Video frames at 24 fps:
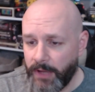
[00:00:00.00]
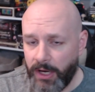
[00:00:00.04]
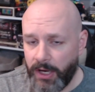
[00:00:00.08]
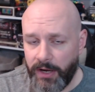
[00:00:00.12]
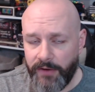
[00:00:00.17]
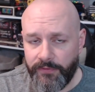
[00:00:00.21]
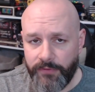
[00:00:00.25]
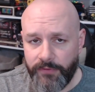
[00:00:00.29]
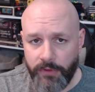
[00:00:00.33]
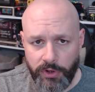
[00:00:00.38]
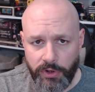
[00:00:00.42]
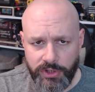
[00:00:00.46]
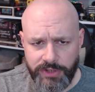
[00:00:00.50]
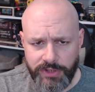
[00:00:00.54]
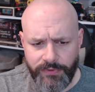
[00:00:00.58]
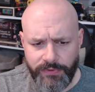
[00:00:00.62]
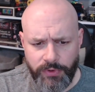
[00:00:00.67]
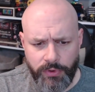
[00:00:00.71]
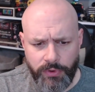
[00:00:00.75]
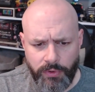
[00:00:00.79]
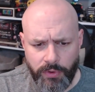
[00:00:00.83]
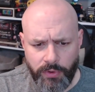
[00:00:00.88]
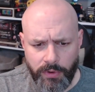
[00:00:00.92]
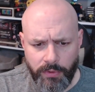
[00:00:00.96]
for those of
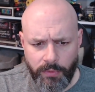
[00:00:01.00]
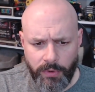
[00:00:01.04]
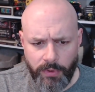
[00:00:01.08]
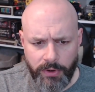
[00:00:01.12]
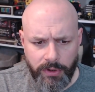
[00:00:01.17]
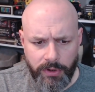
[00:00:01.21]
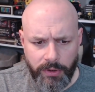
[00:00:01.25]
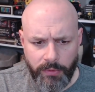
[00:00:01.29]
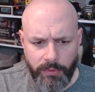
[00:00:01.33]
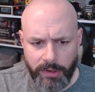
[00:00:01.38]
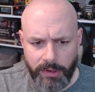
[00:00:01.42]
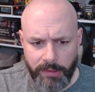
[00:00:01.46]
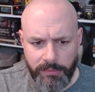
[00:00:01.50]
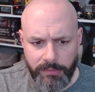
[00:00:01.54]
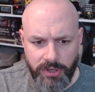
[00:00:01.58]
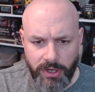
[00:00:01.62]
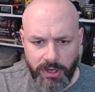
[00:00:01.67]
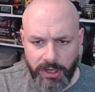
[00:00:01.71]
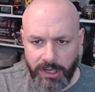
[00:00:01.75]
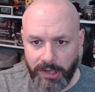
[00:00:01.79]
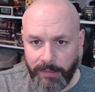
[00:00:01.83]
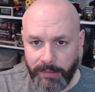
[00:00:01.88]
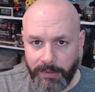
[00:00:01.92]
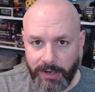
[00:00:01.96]
you who are wondering what I'm
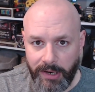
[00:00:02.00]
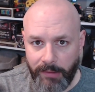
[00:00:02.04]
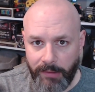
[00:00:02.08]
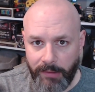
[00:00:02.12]
talking about, I'm